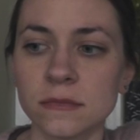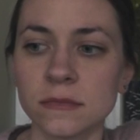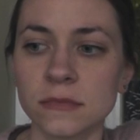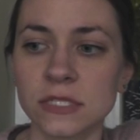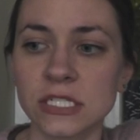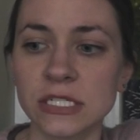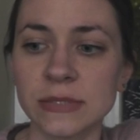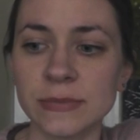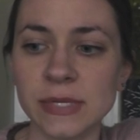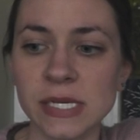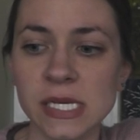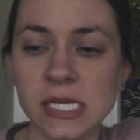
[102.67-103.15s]

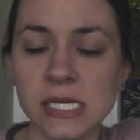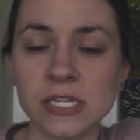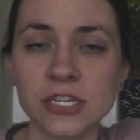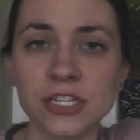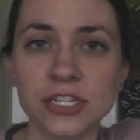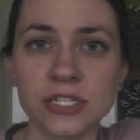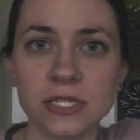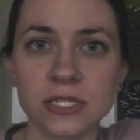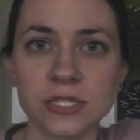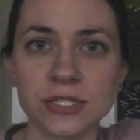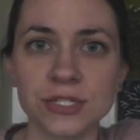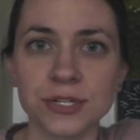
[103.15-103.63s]
to me,
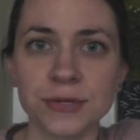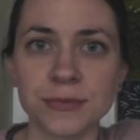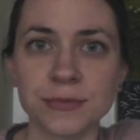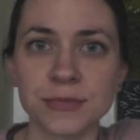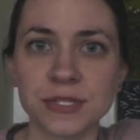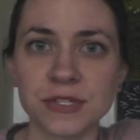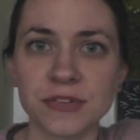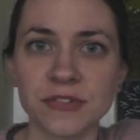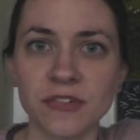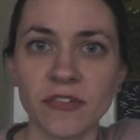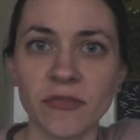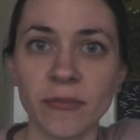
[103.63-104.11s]
just in
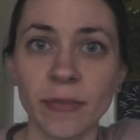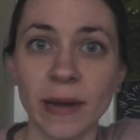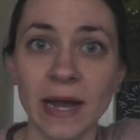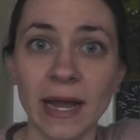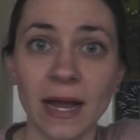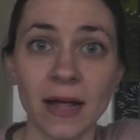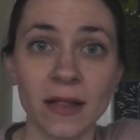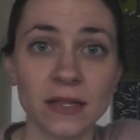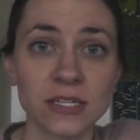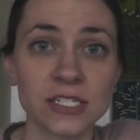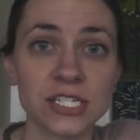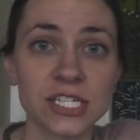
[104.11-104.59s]
terms of
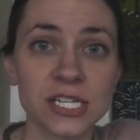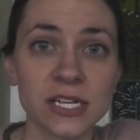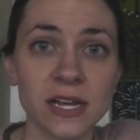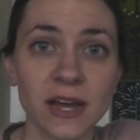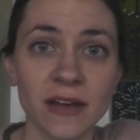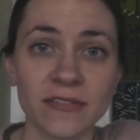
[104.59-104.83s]
biology.